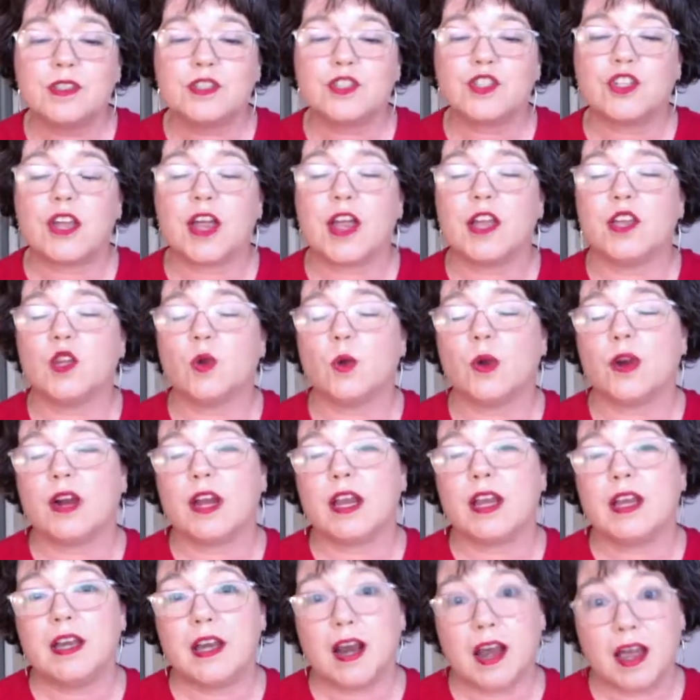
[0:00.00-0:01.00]

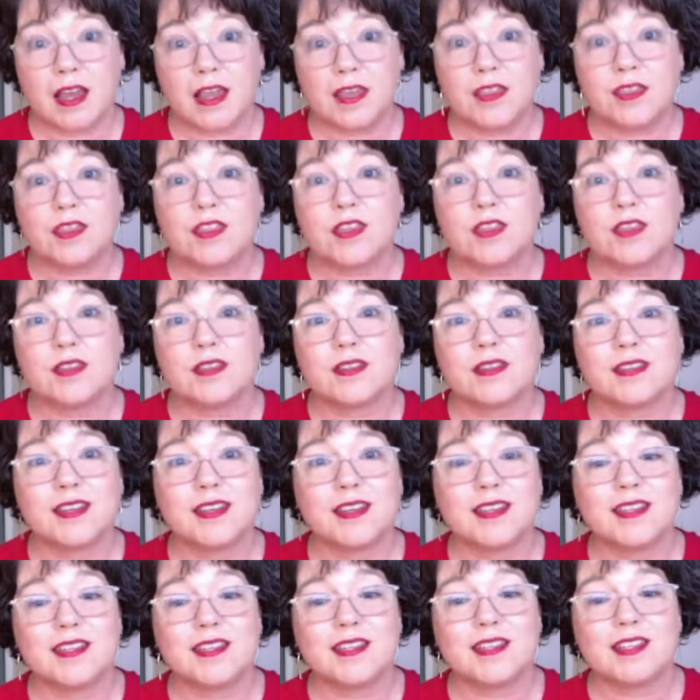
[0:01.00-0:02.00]
January 9th,
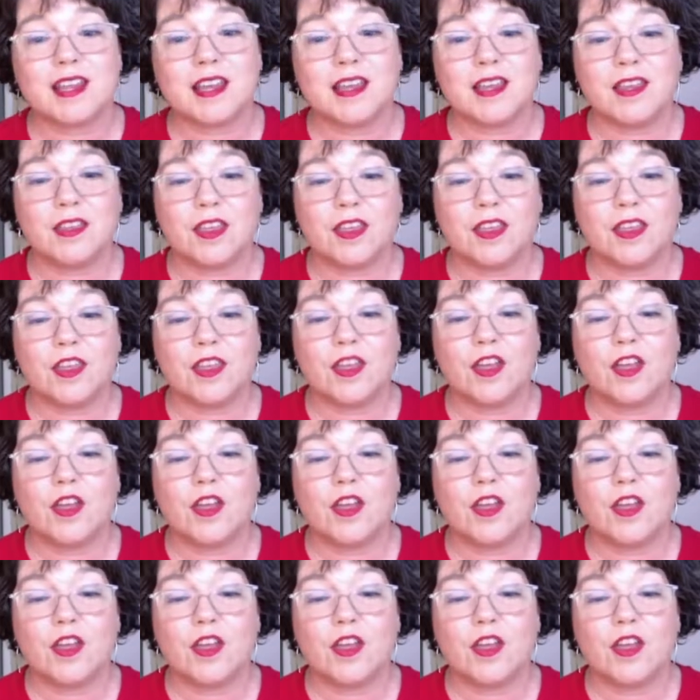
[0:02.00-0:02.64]
16th,